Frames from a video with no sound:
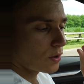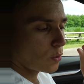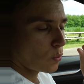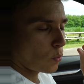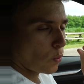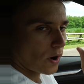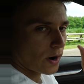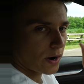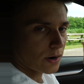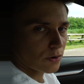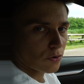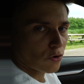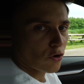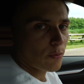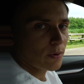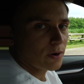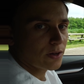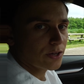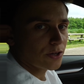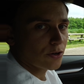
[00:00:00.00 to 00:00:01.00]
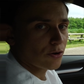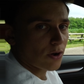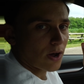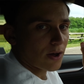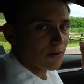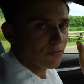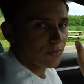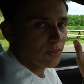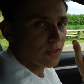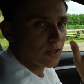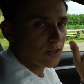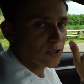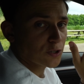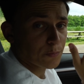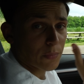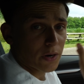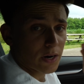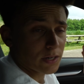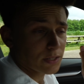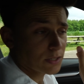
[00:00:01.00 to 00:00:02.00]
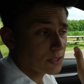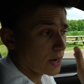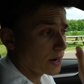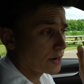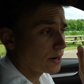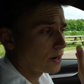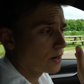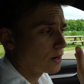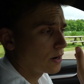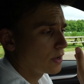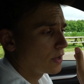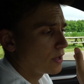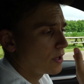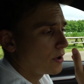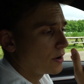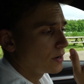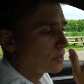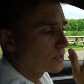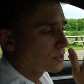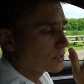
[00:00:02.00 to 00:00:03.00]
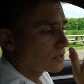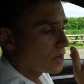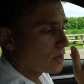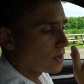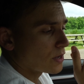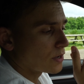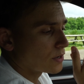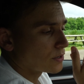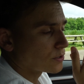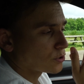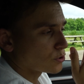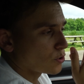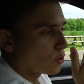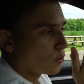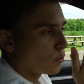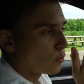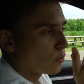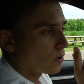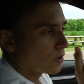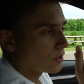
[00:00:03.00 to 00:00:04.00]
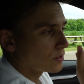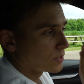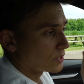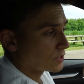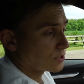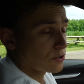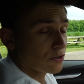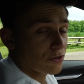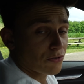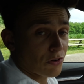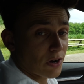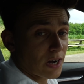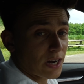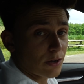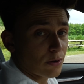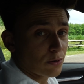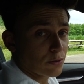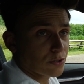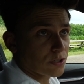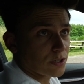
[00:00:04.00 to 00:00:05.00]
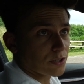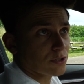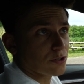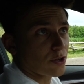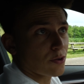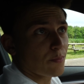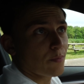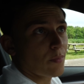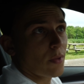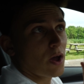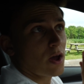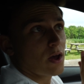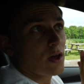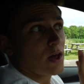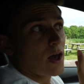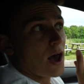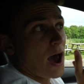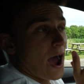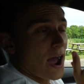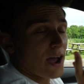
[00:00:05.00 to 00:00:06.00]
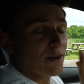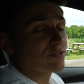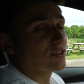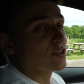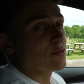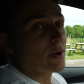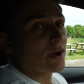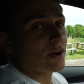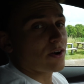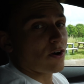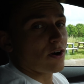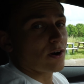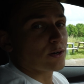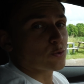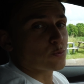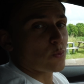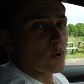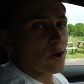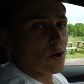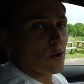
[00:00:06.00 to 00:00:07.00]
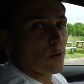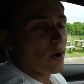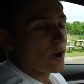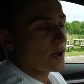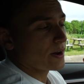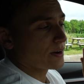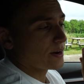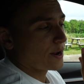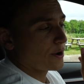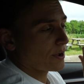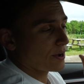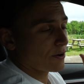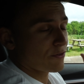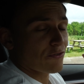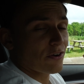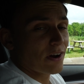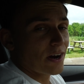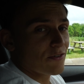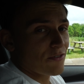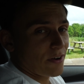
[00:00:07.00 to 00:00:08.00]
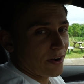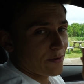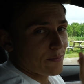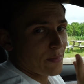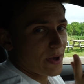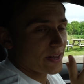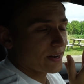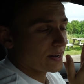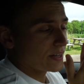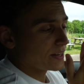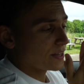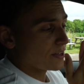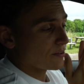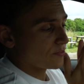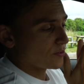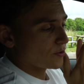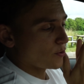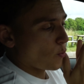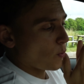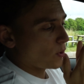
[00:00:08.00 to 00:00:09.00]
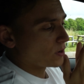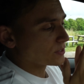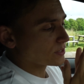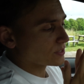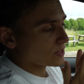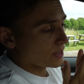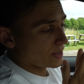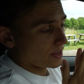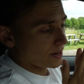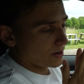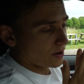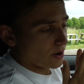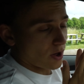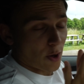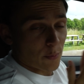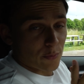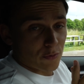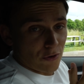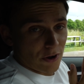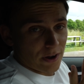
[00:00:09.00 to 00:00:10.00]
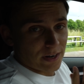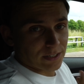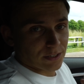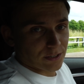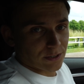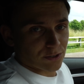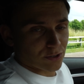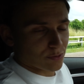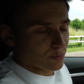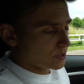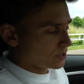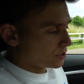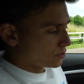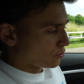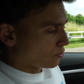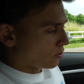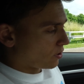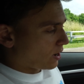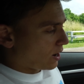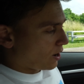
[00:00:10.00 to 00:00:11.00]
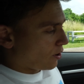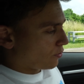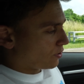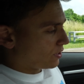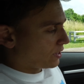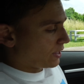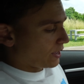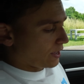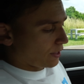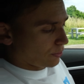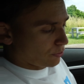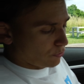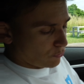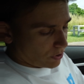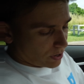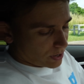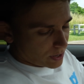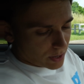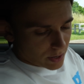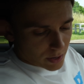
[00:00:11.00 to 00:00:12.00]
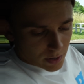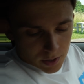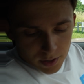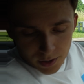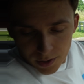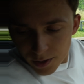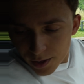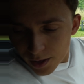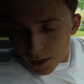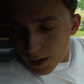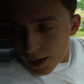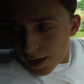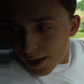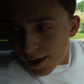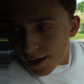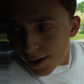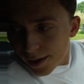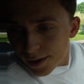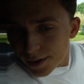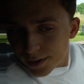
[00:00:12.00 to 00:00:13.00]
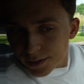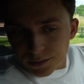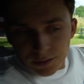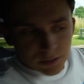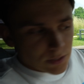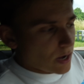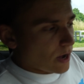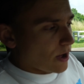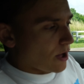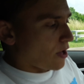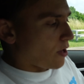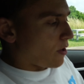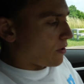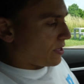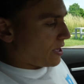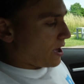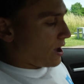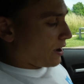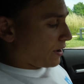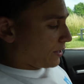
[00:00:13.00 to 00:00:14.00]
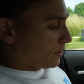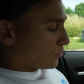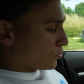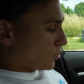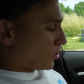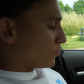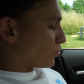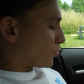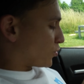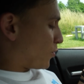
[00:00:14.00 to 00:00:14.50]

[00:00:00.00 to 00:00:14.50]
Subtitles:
where normally you have the spare tire. So that's a really good system. I have it in my car as well, and I can really recommend it if you want an upgraded system in your Audi A3. And yeah, in terms